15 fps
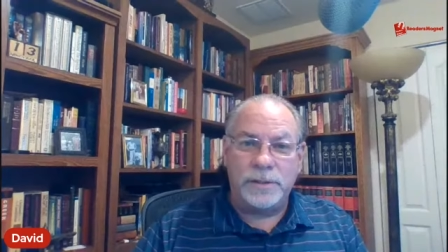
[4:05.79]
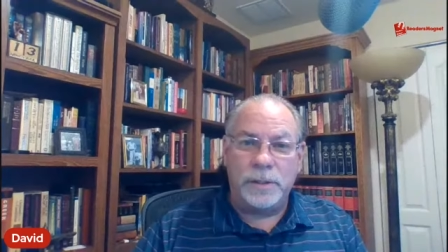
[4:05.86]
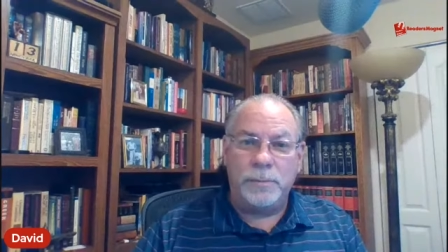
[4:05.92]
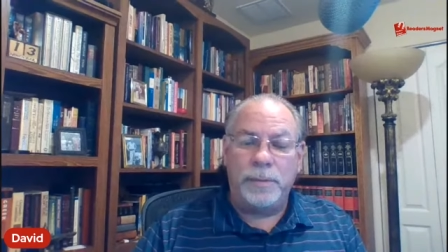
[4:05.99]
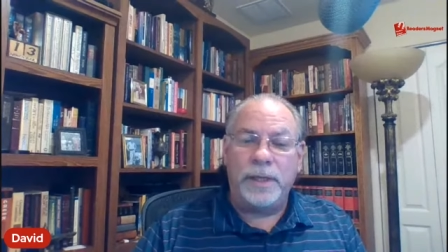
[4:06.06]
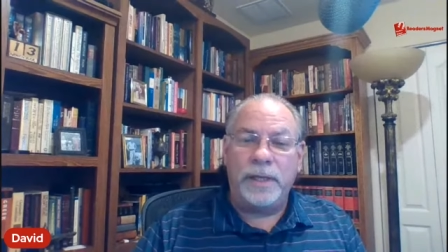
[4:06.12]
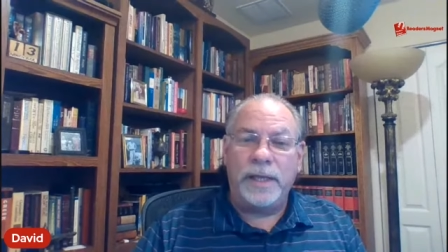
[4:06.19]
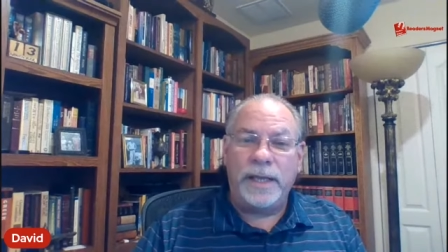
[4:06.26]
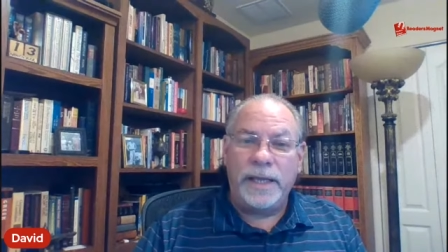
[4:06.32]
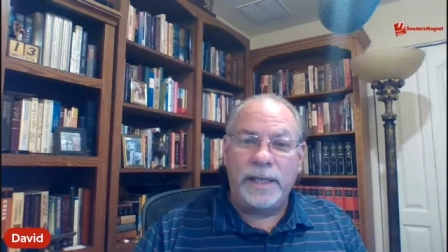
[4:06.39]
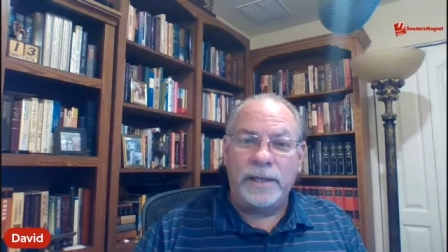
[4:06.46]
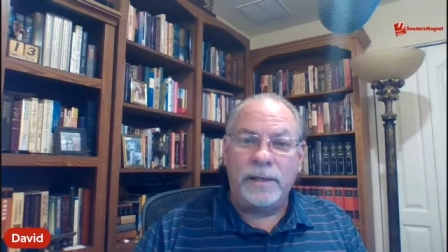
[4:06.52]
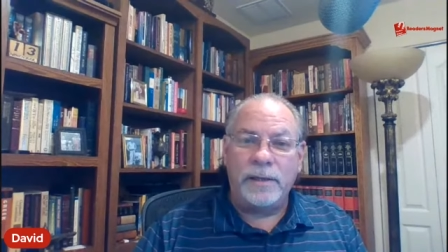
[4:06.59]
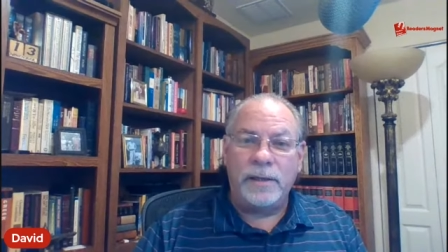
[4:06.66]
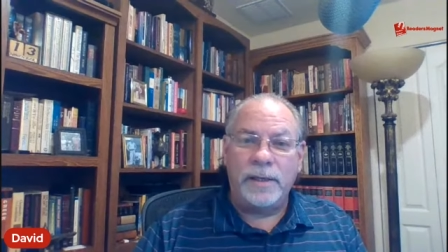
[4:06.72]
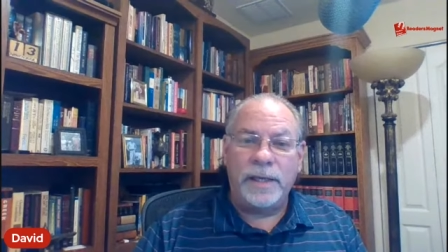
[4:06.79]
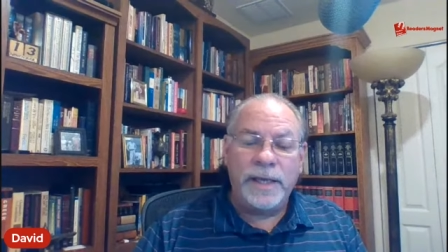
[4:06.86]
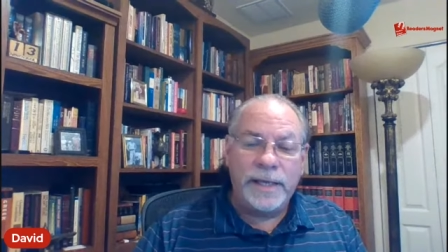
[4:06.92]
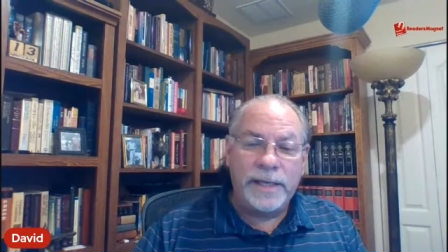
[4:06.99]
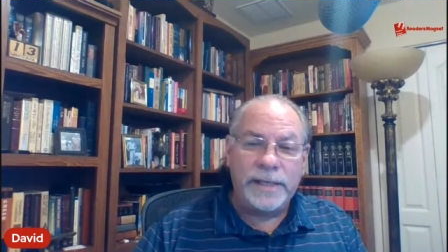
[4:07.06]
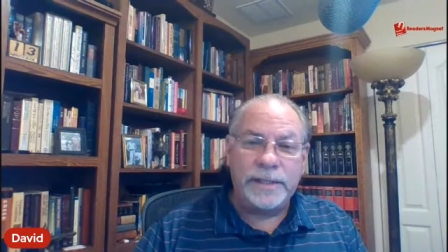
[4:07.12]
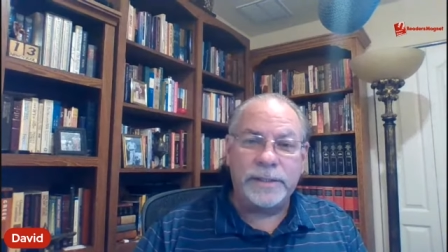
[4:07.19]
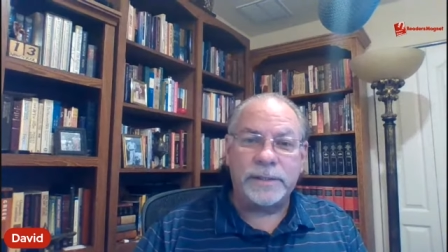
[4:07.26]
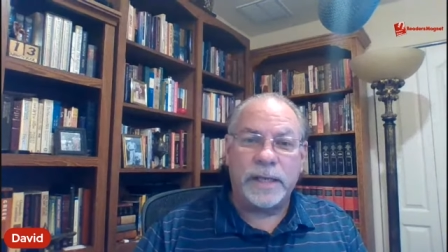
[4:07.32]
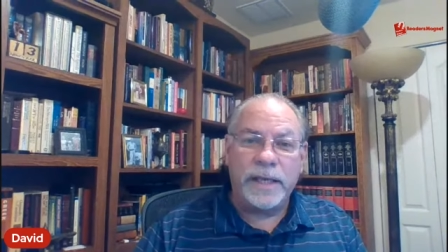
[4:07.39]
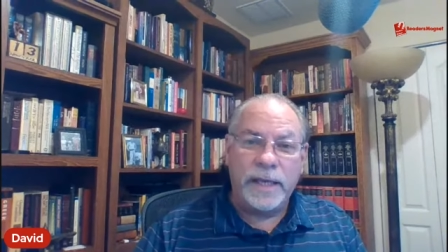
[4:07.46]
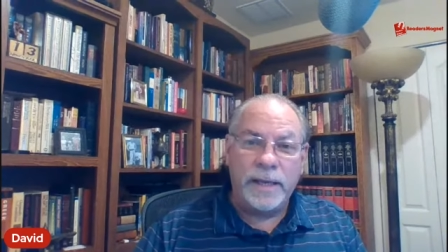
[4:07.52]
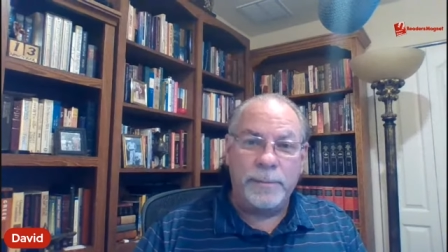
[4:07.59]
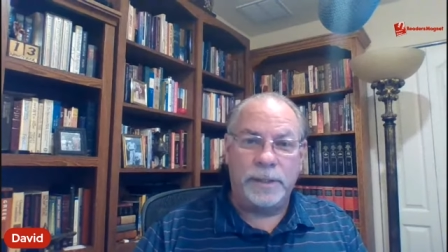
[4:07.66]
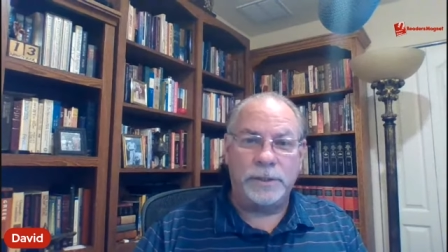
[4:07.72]
to be in his
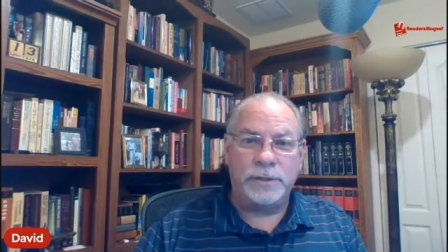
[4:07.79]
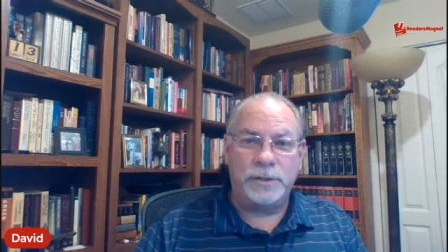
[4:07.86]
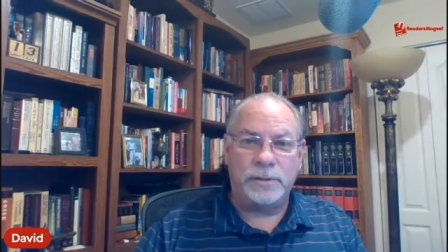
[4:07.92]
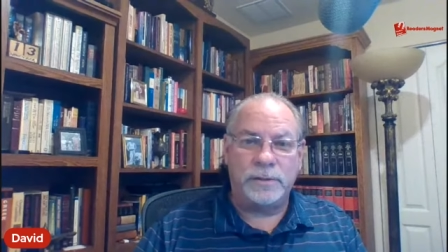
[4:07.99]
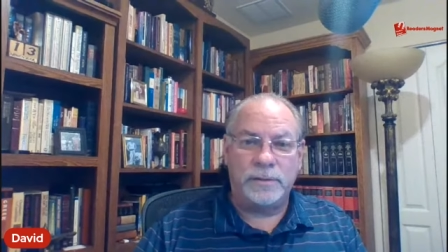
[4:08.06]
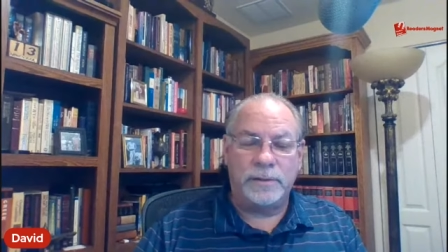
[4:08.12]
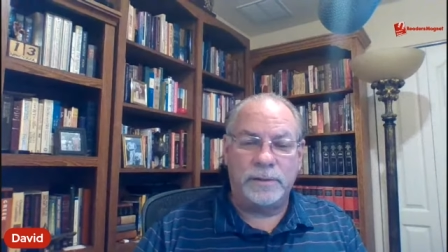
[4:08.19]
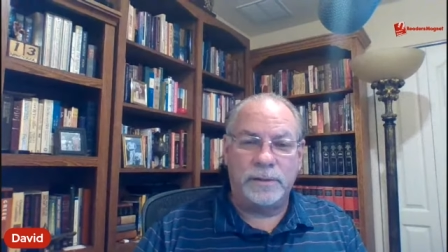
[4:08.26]
image.